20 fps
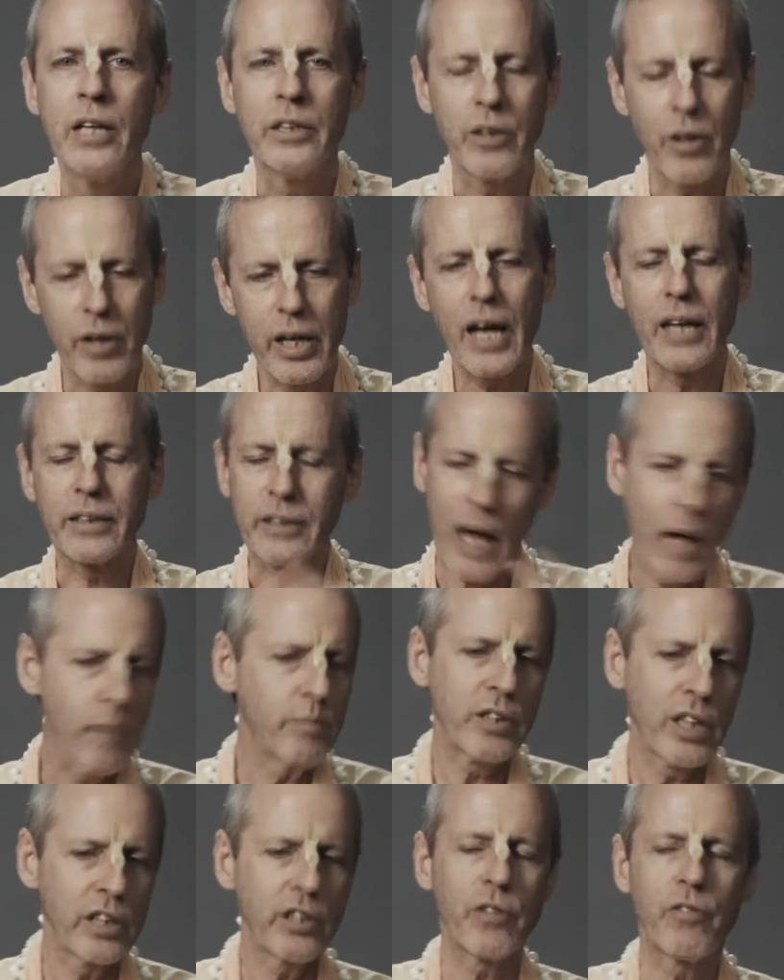So yes,
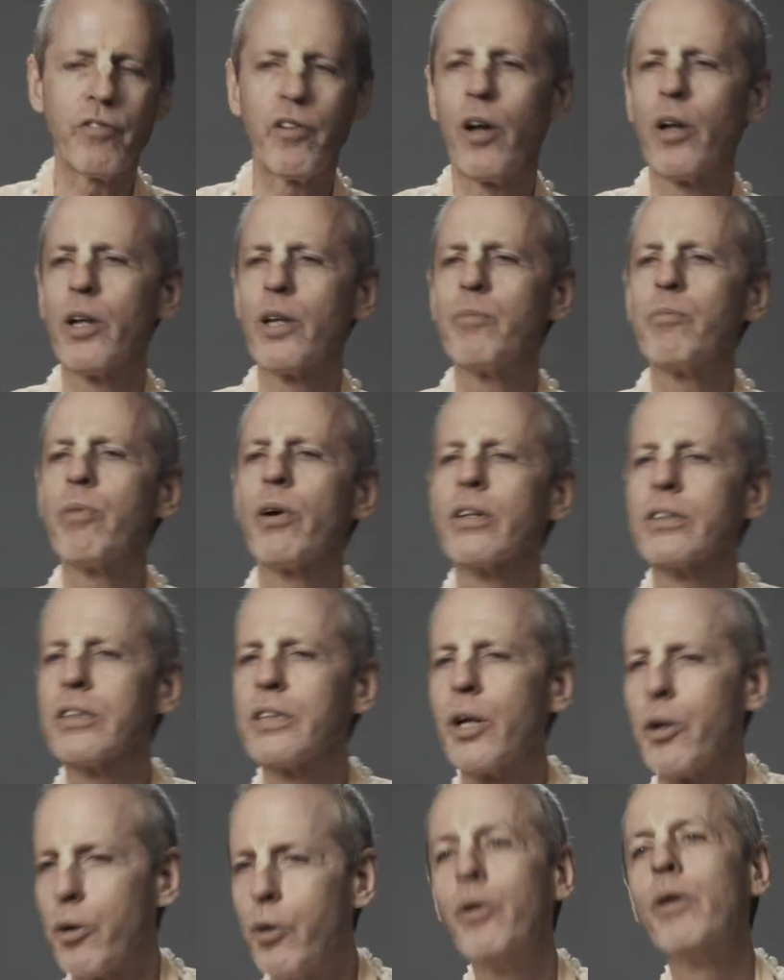I'm such a fallen
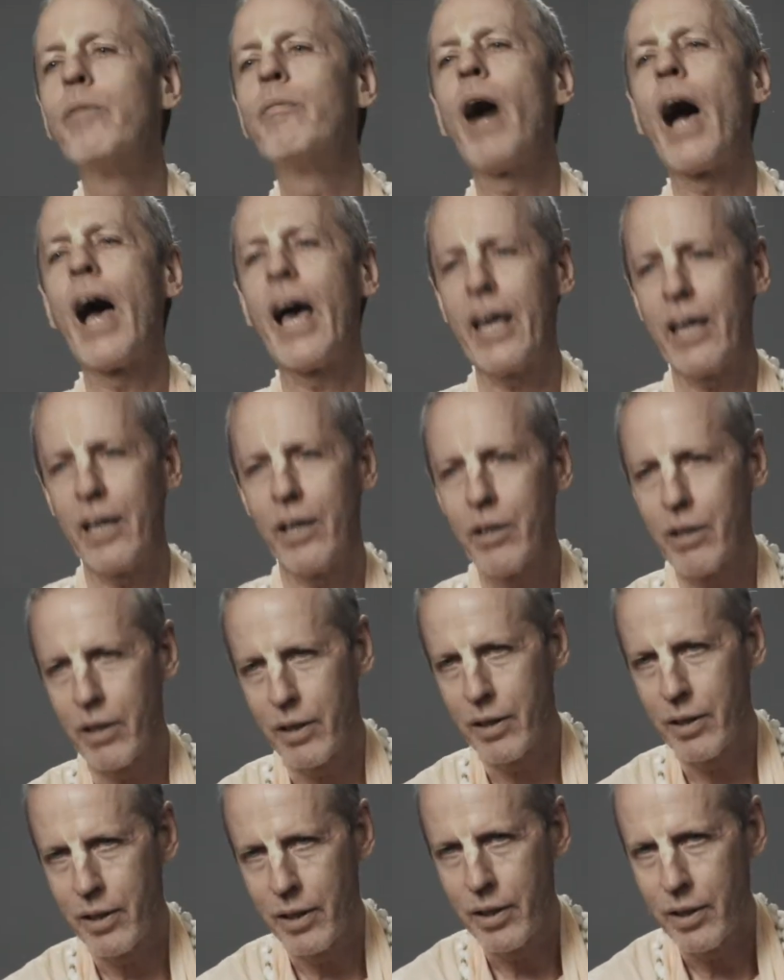person. Who am I
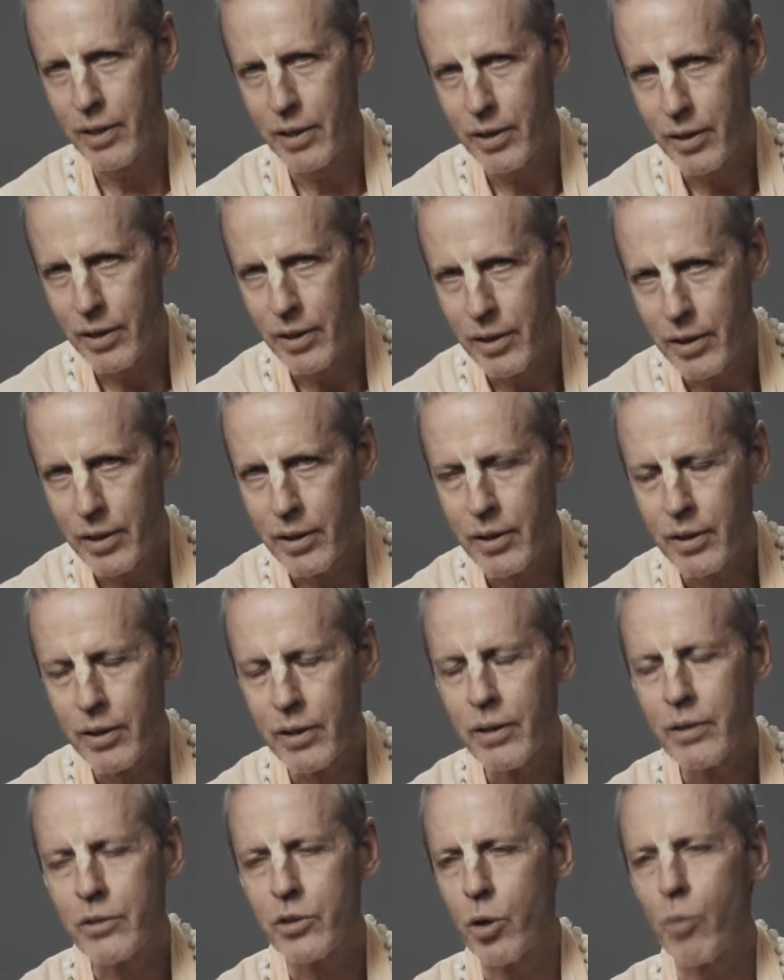
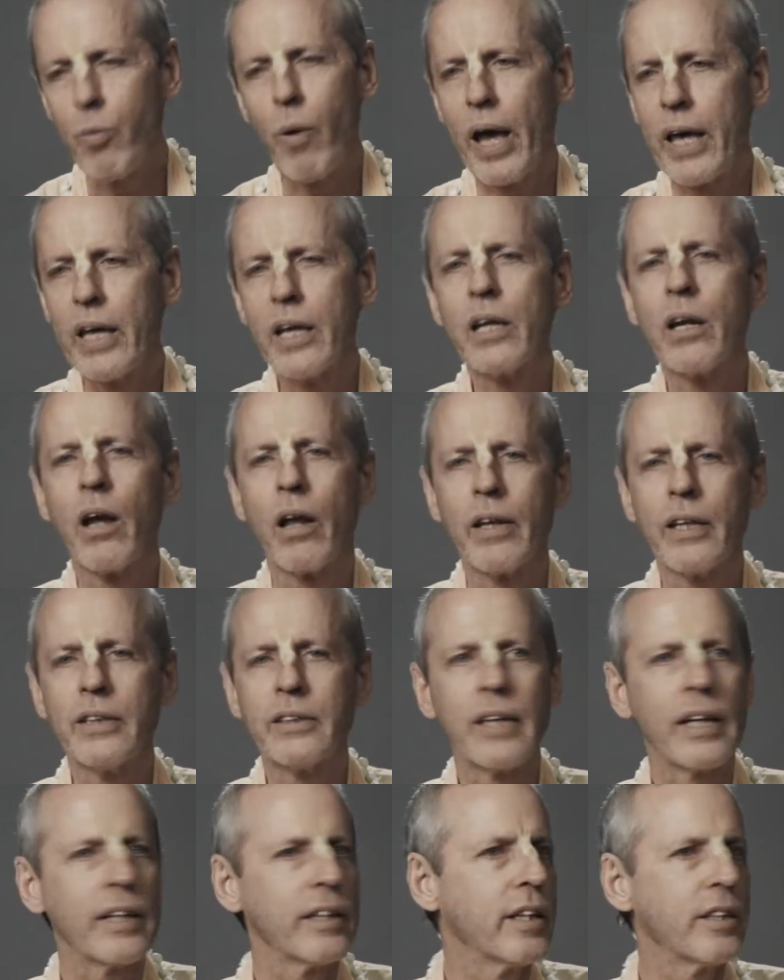to weigh in on
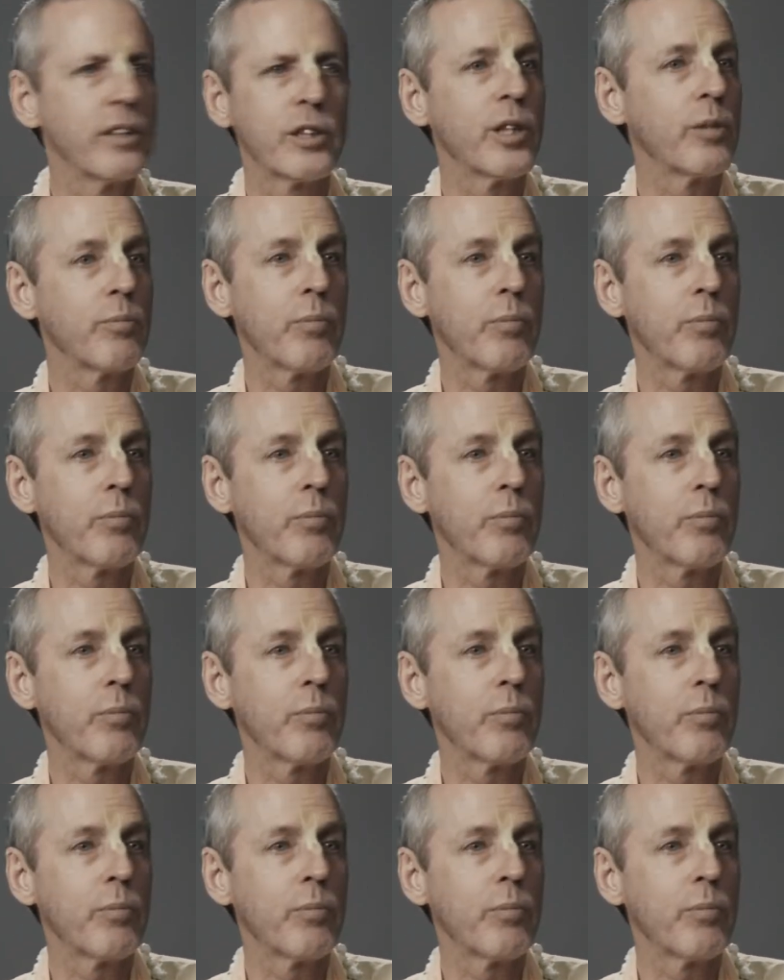these things?